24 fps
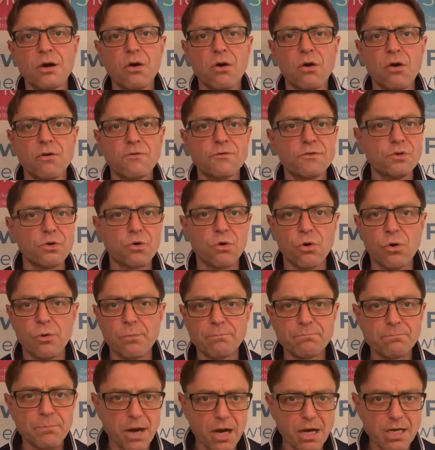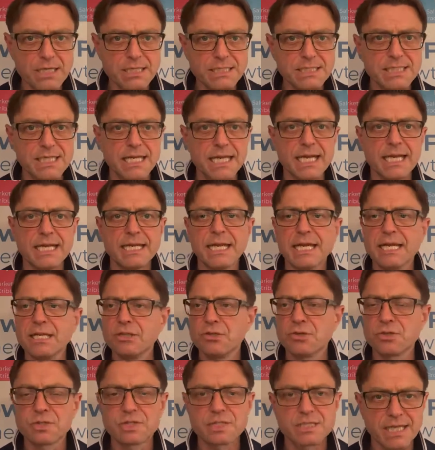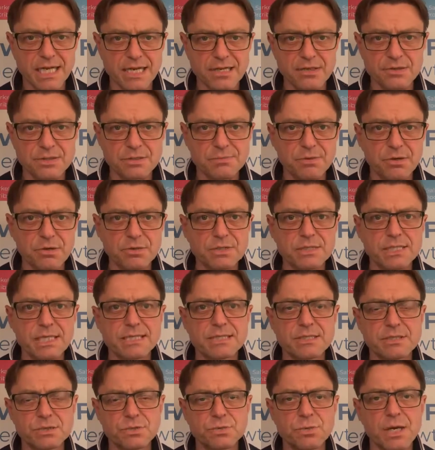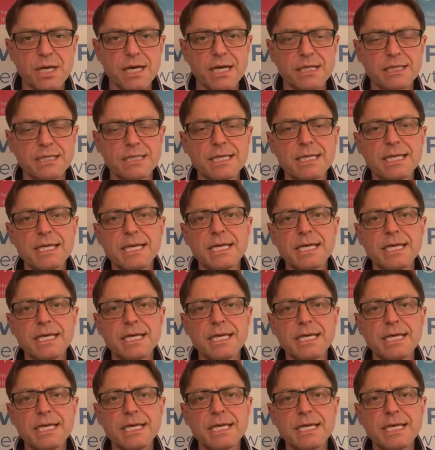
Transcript: of your marketing, in your sales process as well,